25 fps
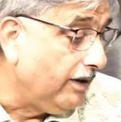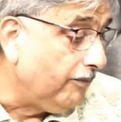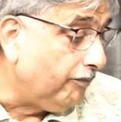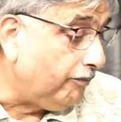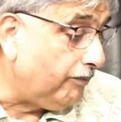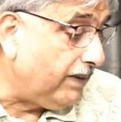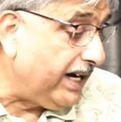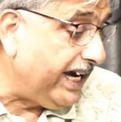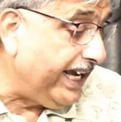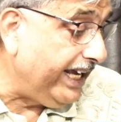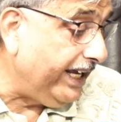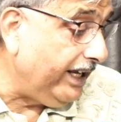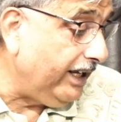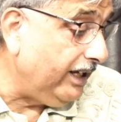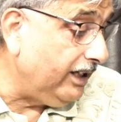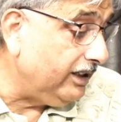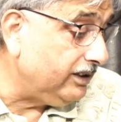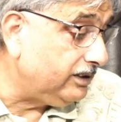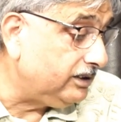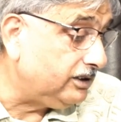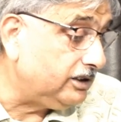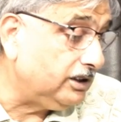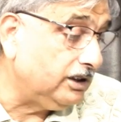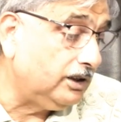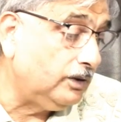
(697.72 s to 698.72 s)
My
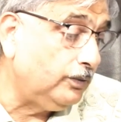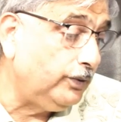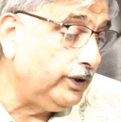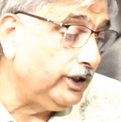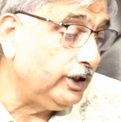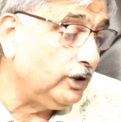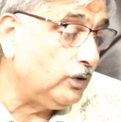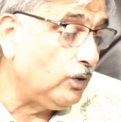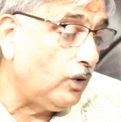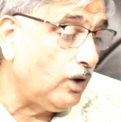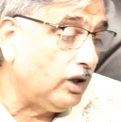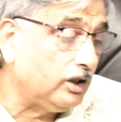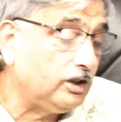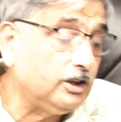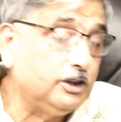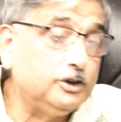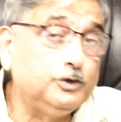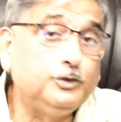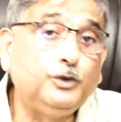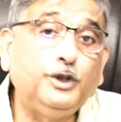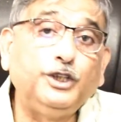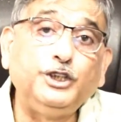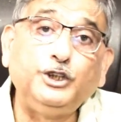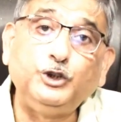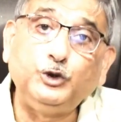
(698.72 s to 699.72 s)
servant quarters
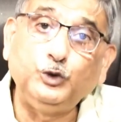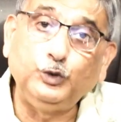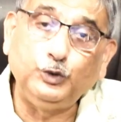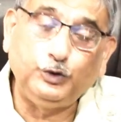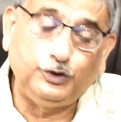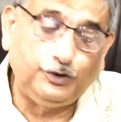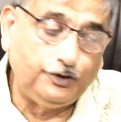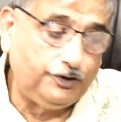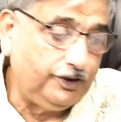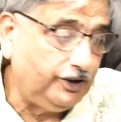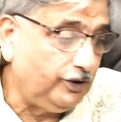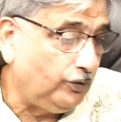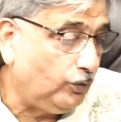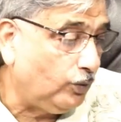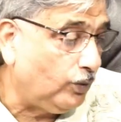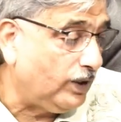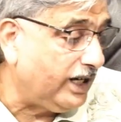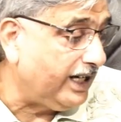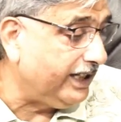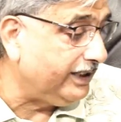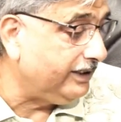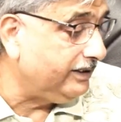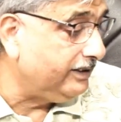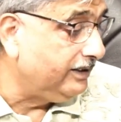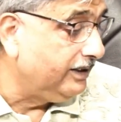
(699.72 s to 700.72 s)
were
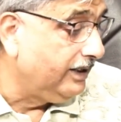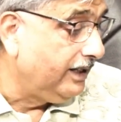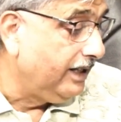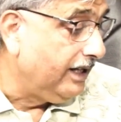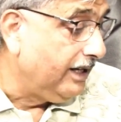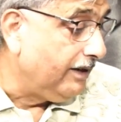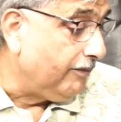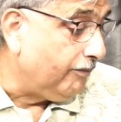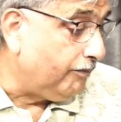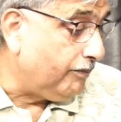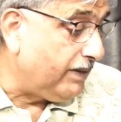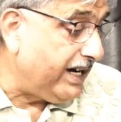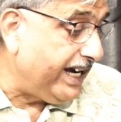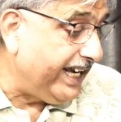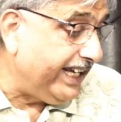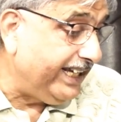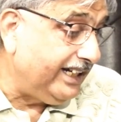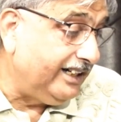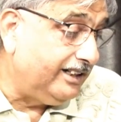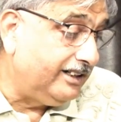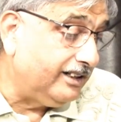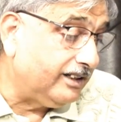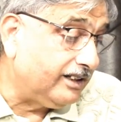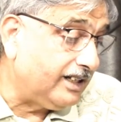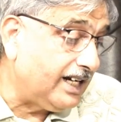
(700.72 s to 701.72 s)
231. My
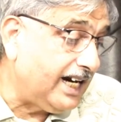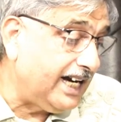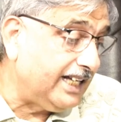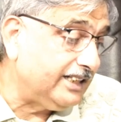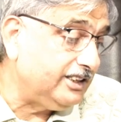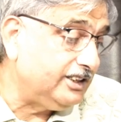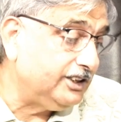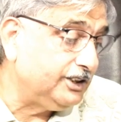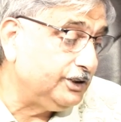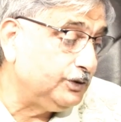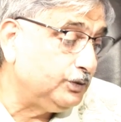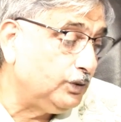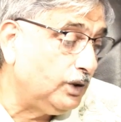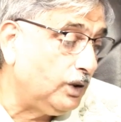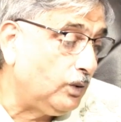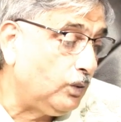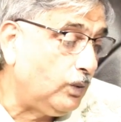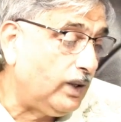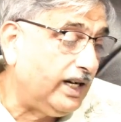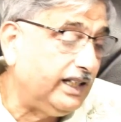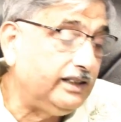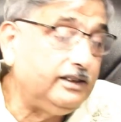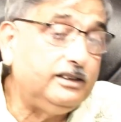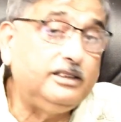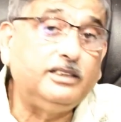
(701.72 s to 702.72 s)
garages were
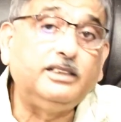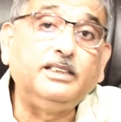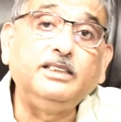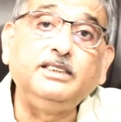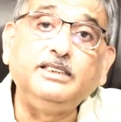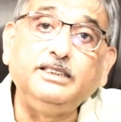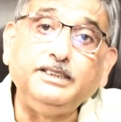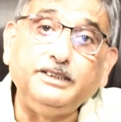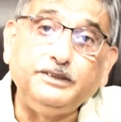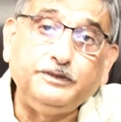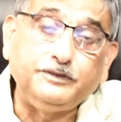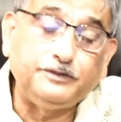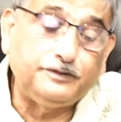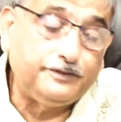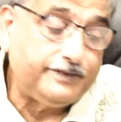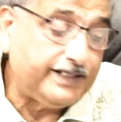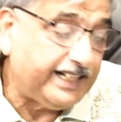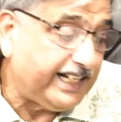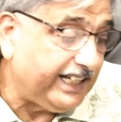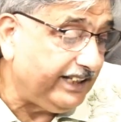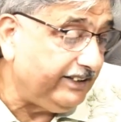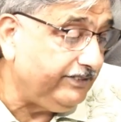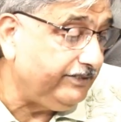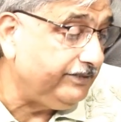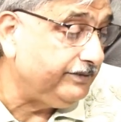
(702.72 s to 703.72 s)

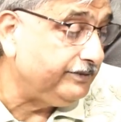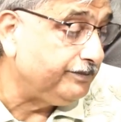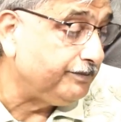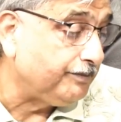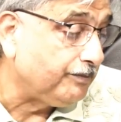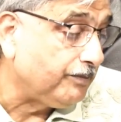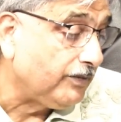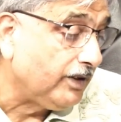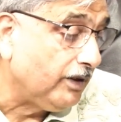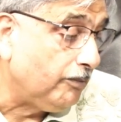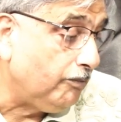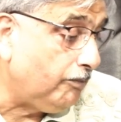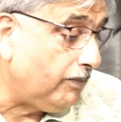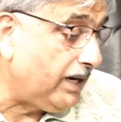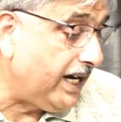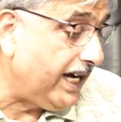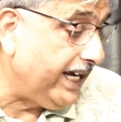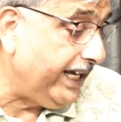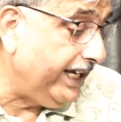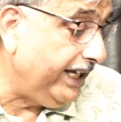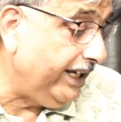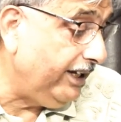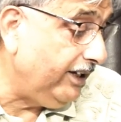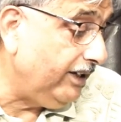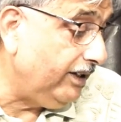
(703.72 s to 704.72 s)
135.
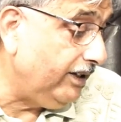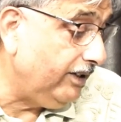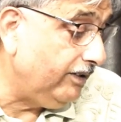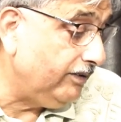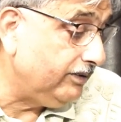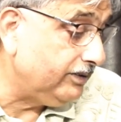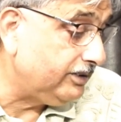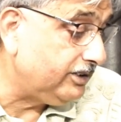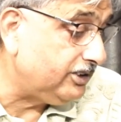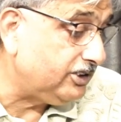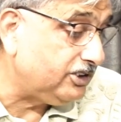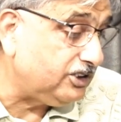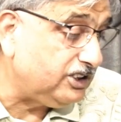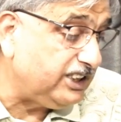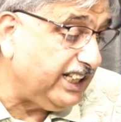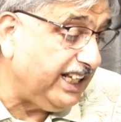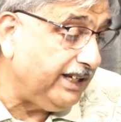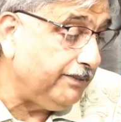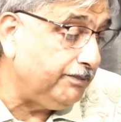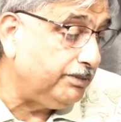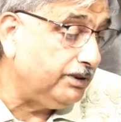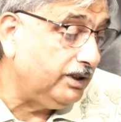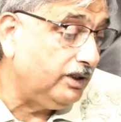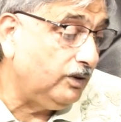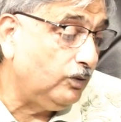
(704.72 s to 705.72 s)
My
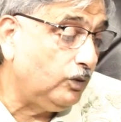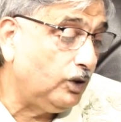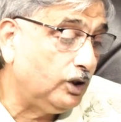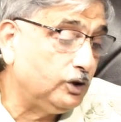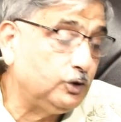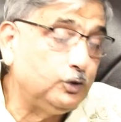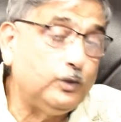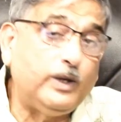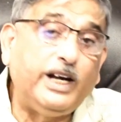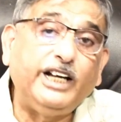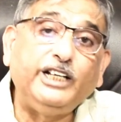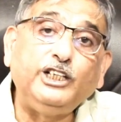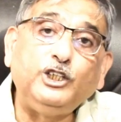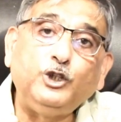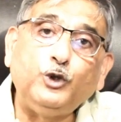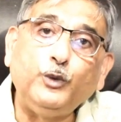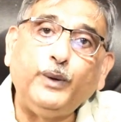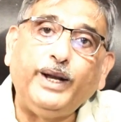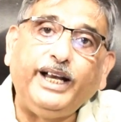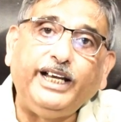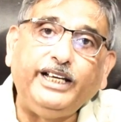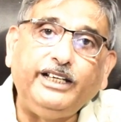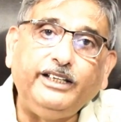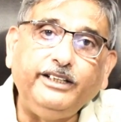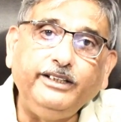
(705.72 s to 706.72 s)
stable was
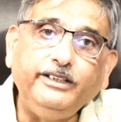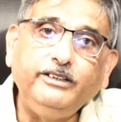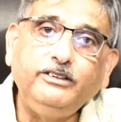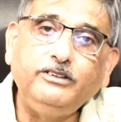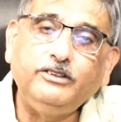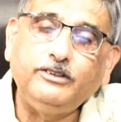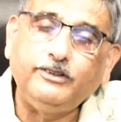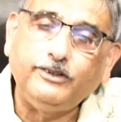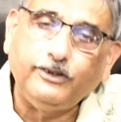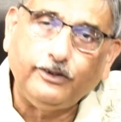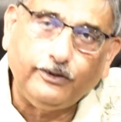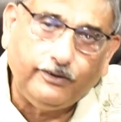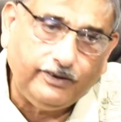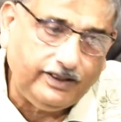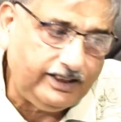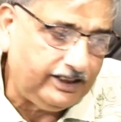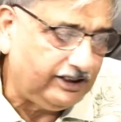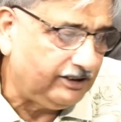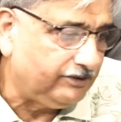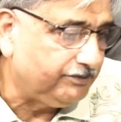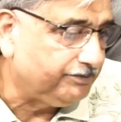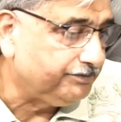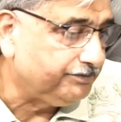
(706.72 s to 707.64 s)
123.